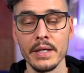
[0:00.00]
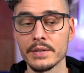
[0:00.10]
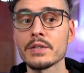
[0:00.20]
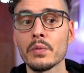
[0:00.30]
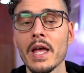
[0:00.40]

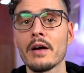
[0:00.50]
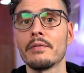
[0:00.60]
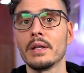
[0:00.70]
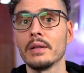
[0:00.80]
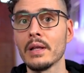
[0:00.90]
And since we
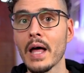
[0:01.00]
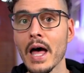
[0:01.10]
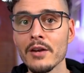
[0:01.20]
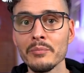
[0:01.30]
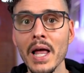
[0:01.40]
have a
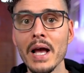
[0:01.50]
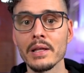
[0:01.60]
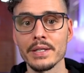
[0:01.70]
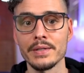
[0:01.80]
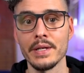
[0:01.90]
lot of
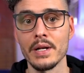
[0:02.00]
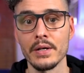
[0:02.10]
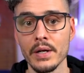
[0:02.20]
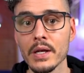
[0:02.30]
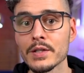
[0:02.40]
block lists
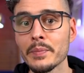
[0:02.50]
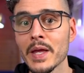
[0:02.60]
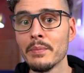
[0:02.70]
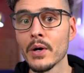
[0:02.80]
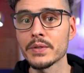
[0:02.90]
here, you're gonna
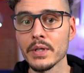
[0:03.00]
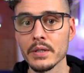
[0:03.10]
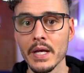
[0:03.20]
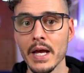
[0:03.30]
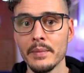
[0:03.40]
spend most of
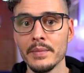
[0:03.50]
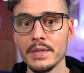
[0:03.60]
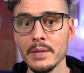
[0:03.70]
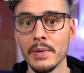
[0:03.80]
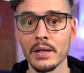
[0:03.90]
your
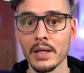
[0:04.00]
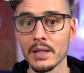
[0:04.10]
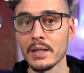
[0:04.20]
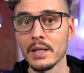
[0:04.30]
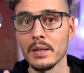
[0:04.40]
time
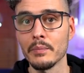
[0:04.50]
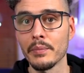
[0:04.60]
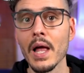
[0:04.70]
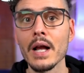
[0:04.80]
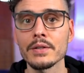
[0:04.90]
debugging the
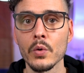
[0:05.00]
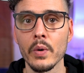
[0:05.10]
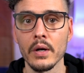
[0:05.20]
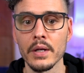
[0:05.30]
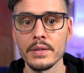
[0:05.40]
blocked
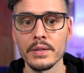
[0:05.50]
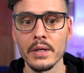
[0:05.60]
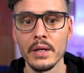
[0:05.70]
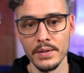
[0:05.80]
queries.